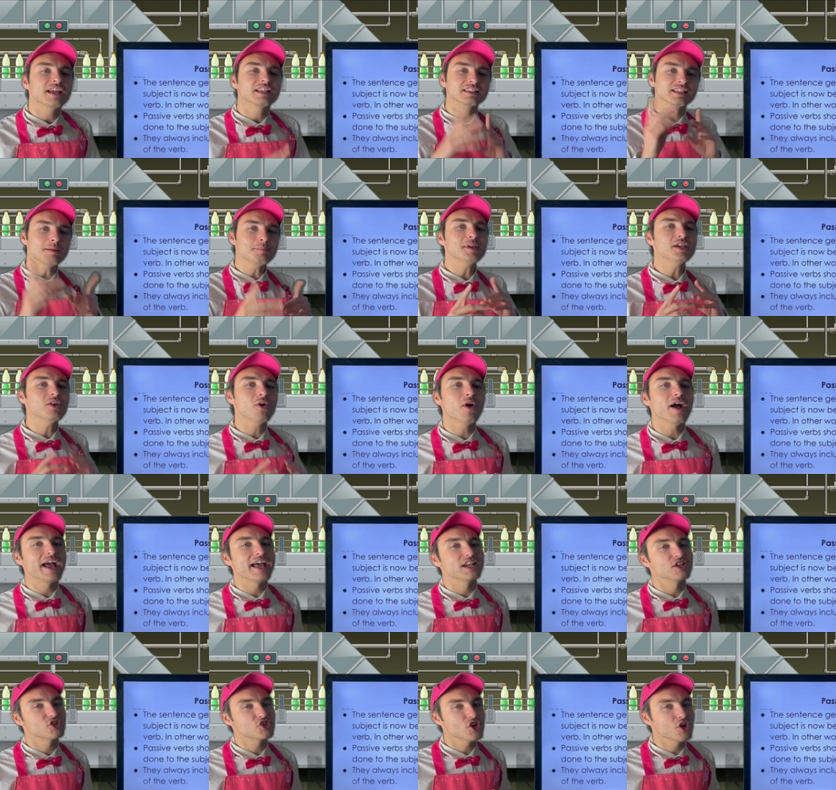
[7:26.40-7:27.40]
Let me go
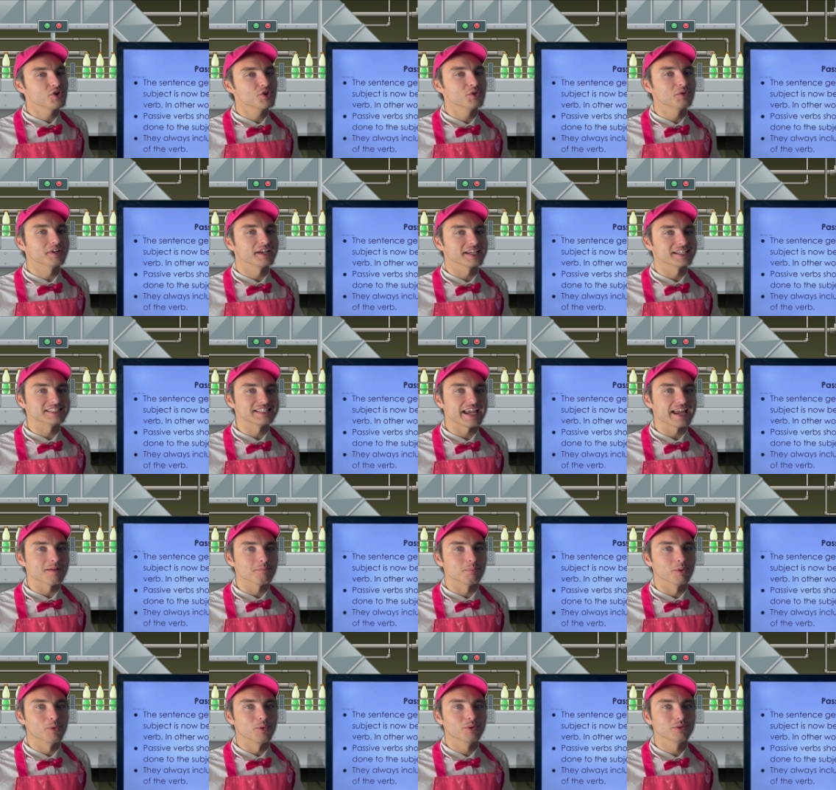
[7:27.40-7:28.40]
ahead and show you an
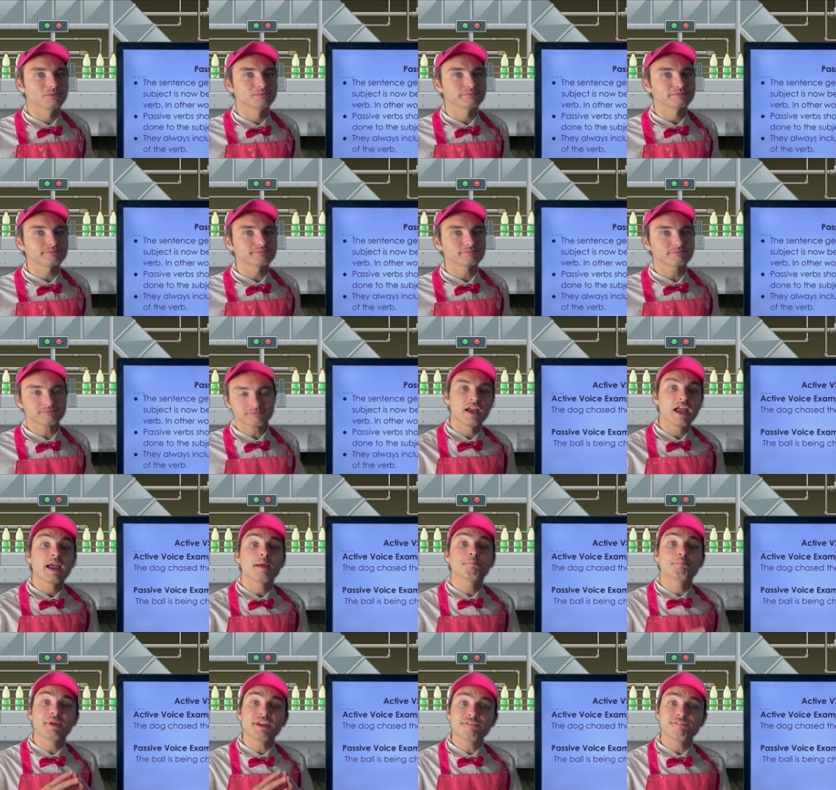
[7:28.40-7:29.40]
example.
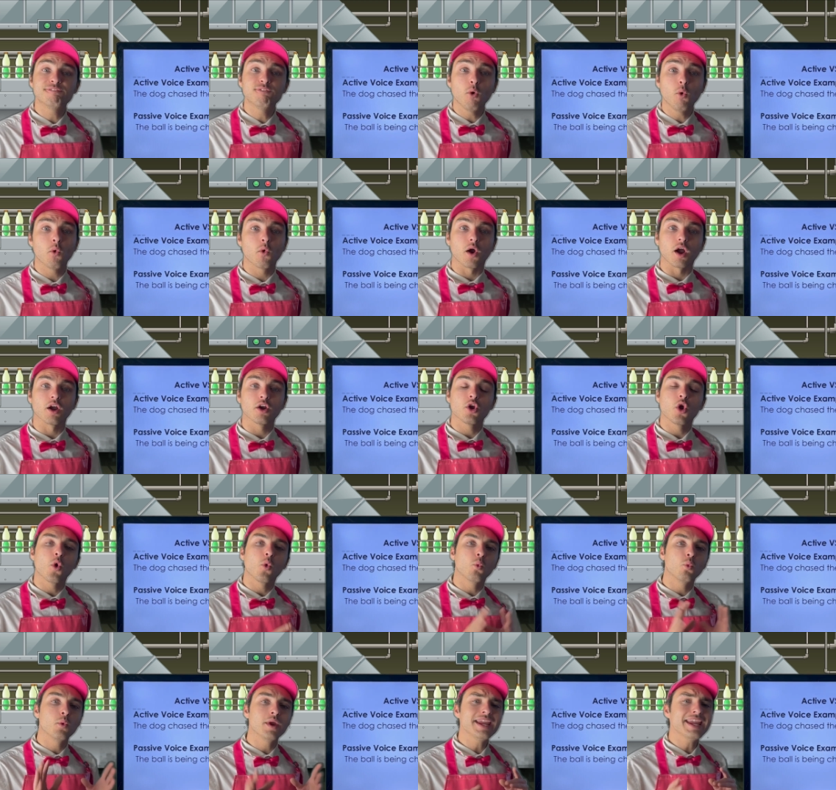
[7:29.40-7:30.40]
Before,
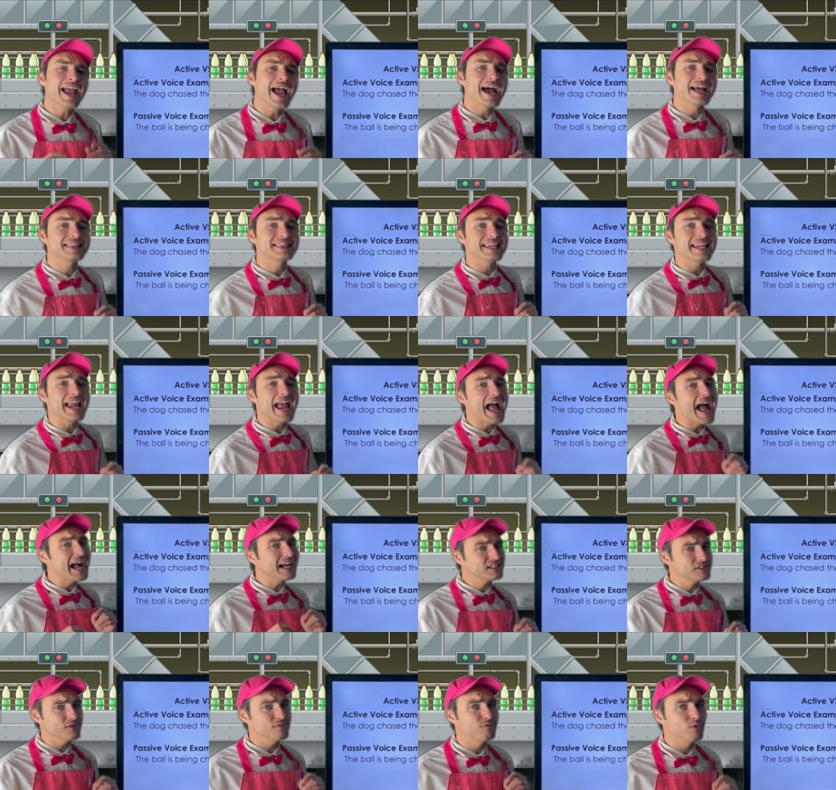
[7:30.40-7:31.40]
we had the
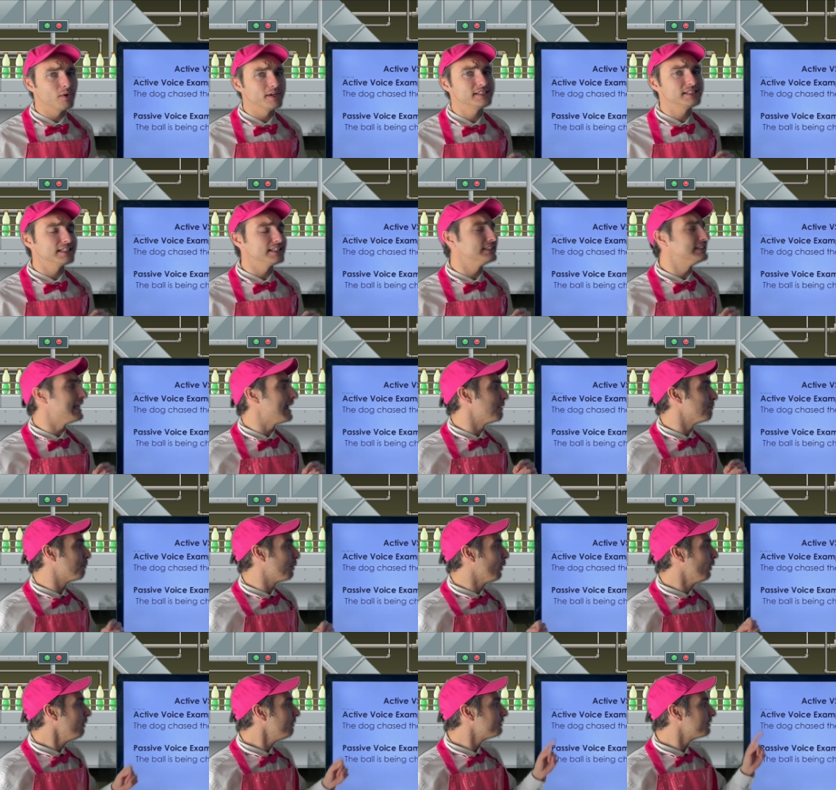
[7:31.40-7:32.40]
active voice
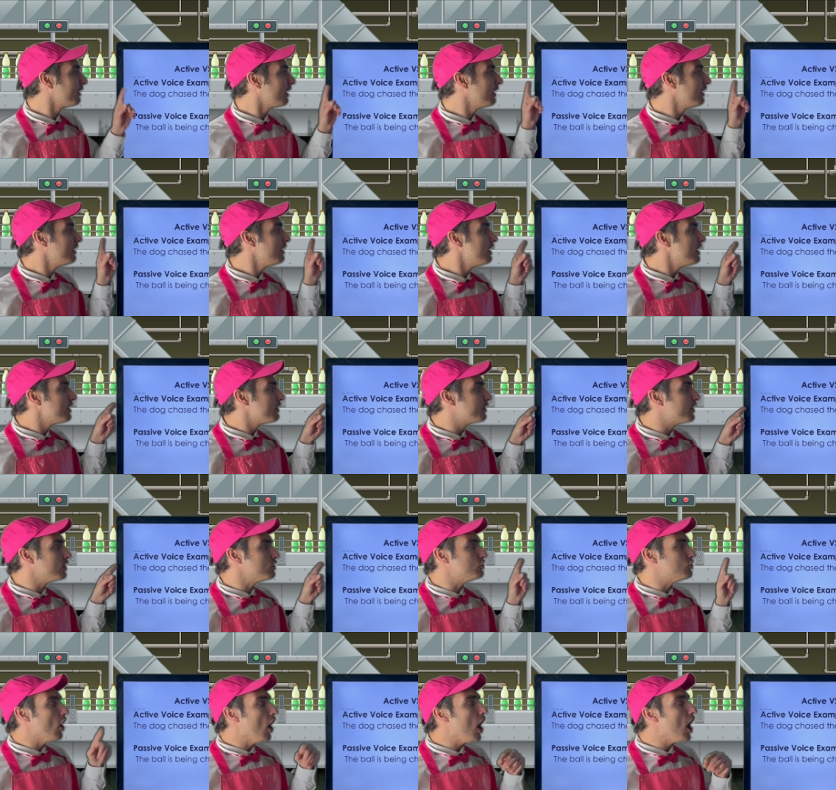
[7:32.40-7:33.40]
example, the
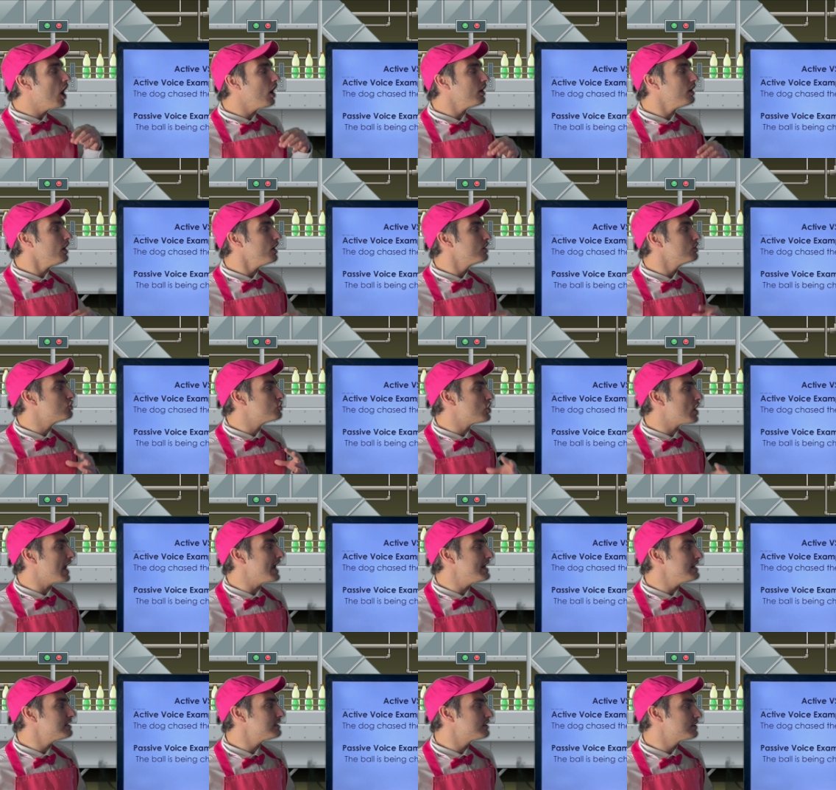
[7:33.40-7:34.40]
dog
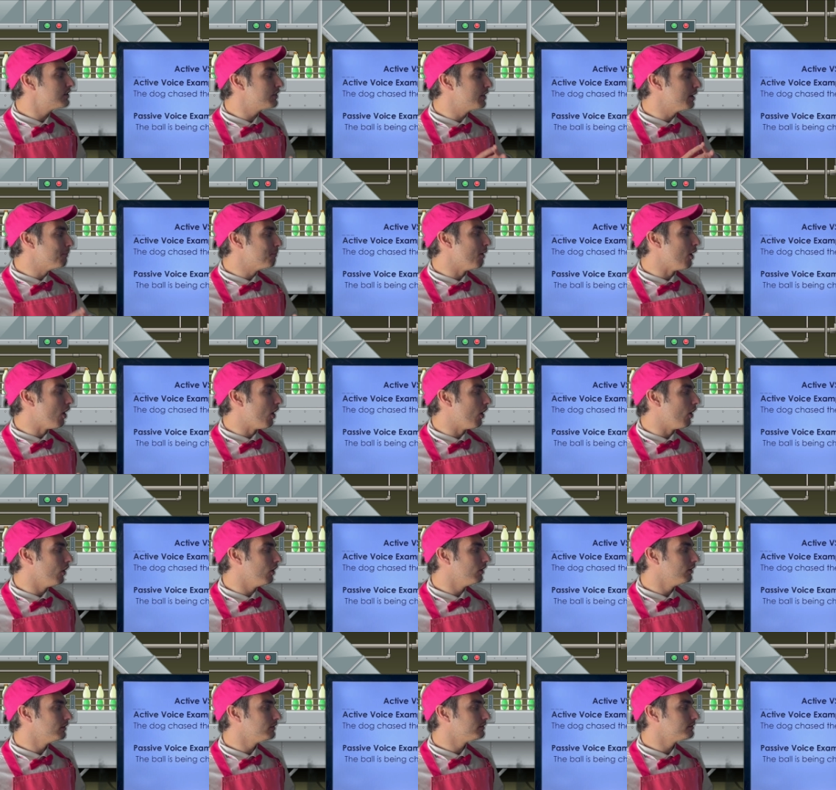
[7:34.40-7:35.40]
chased the
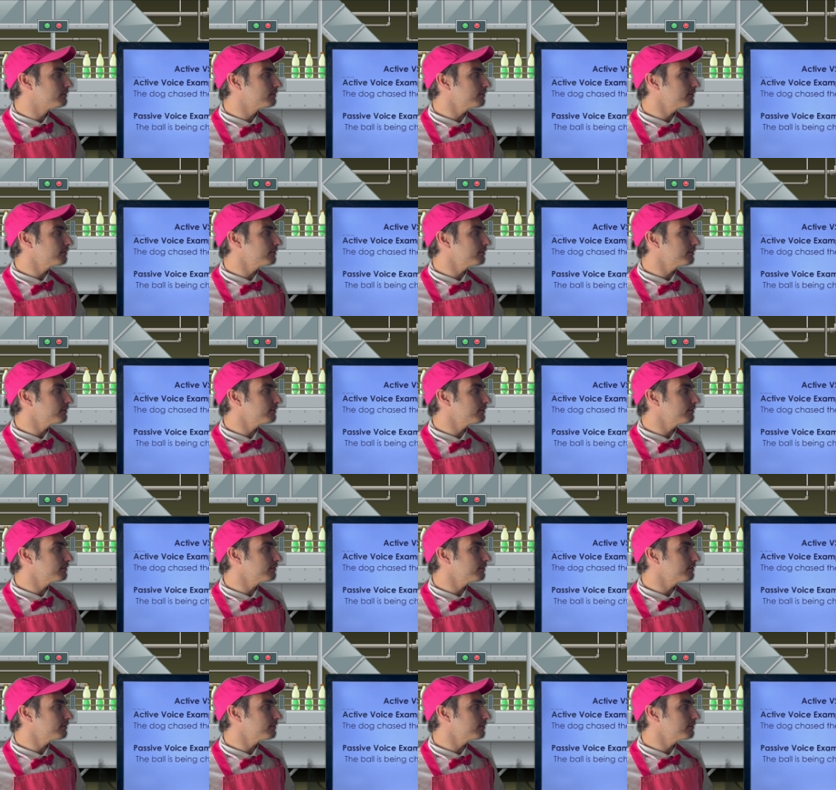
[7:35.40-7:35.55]
ball.